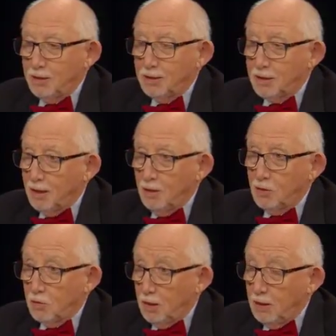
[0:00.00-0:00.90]

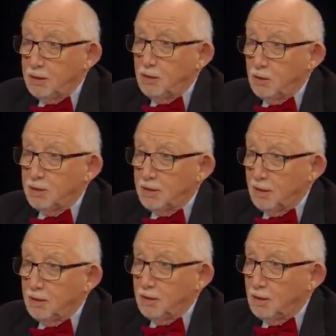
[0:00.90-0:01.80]
skilled, or at least not
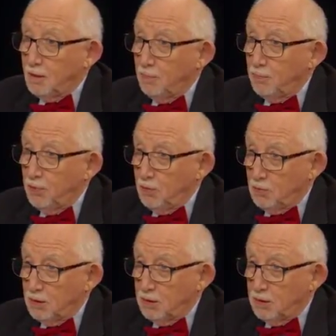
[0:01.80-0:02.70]
skilled in
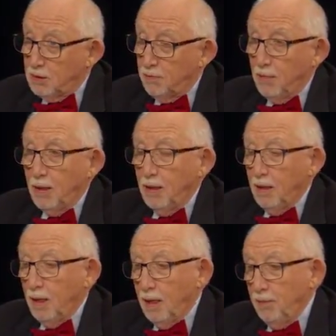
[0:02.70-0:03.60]
computers,
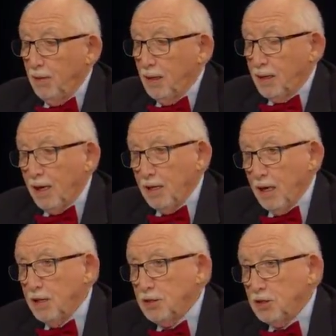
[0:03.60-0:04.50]
can
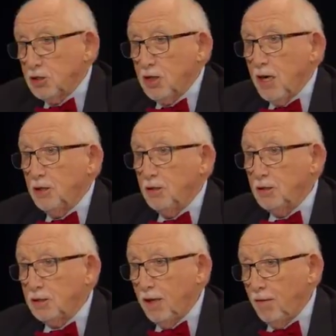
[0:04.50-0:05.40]
understand
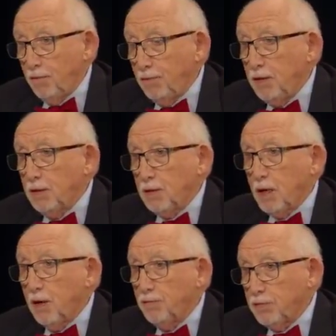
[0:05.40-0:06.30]
this and feel
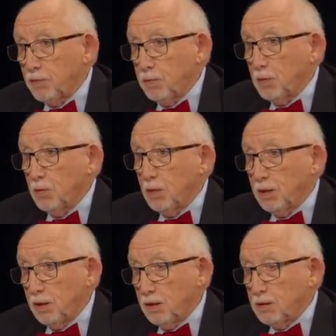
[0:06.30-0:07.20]
comfortable
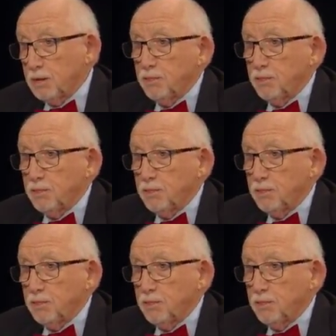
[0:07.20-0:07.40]
with it.